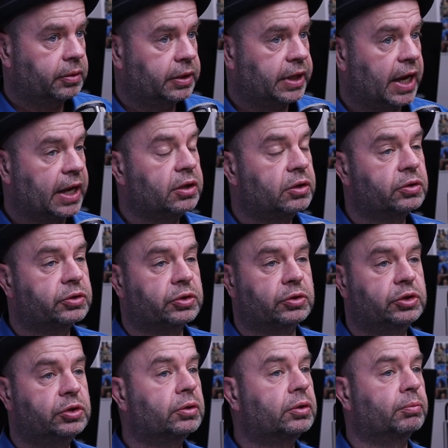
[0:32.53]
Okay. Those are
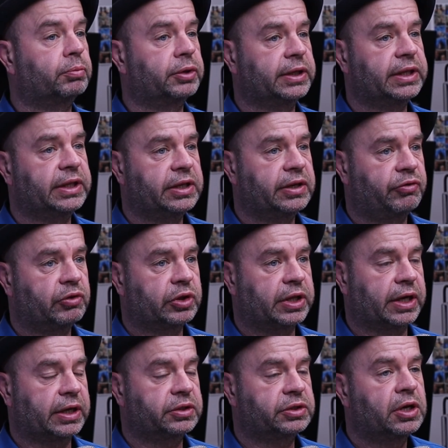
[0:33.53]
two completely different
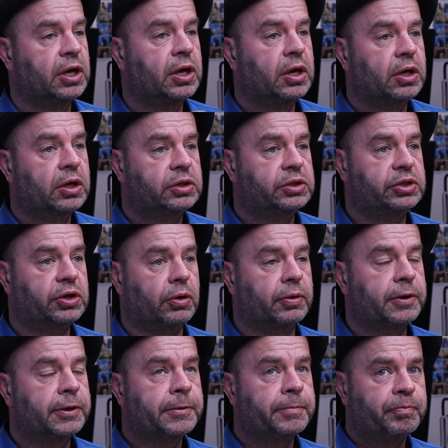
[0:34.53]
things. So
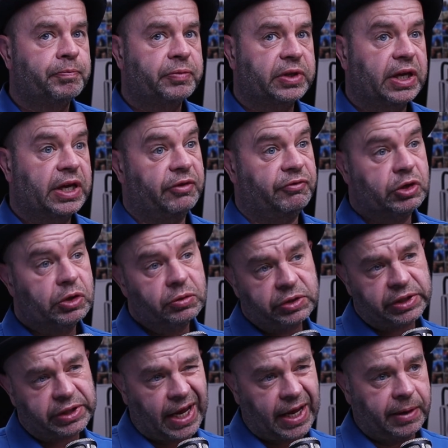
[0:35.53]
if you
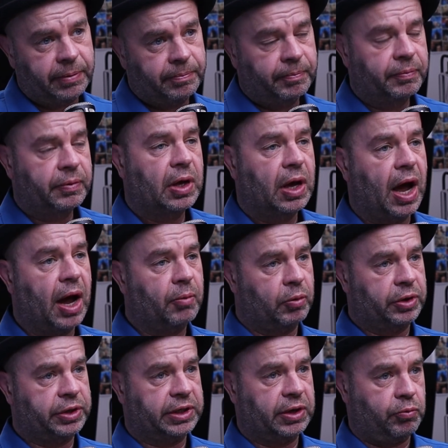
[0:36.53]
say, I
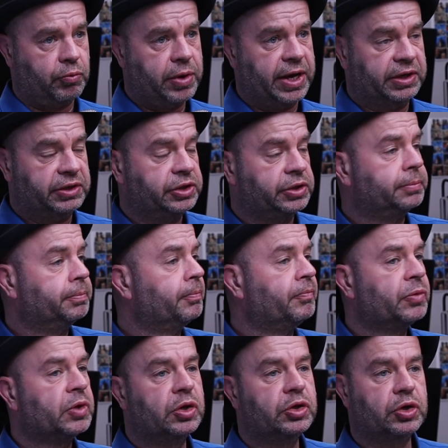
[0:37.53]
want to get rich,
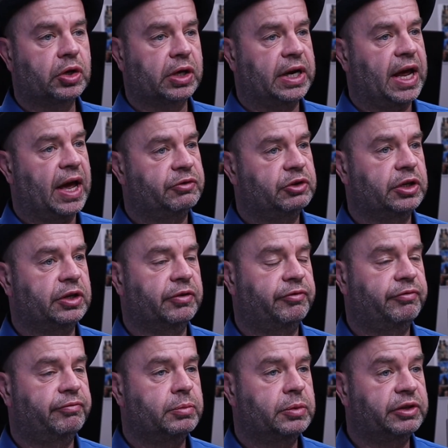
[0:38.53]
you're going to have to
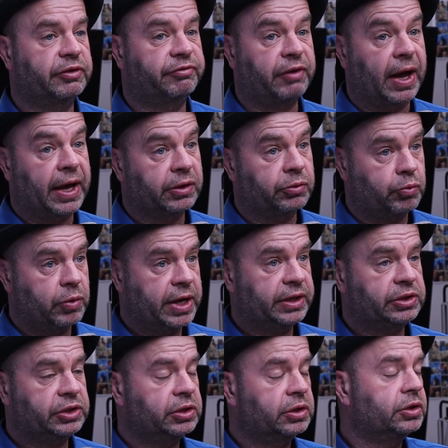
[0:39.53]
define
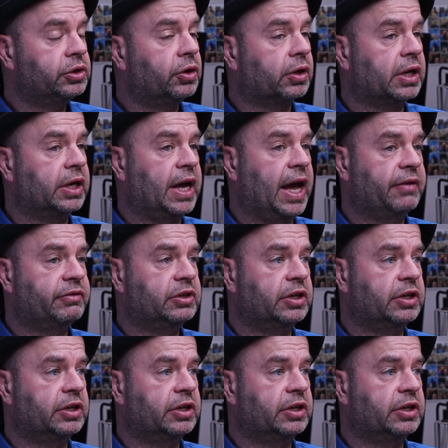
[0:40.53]
rich. You're going to have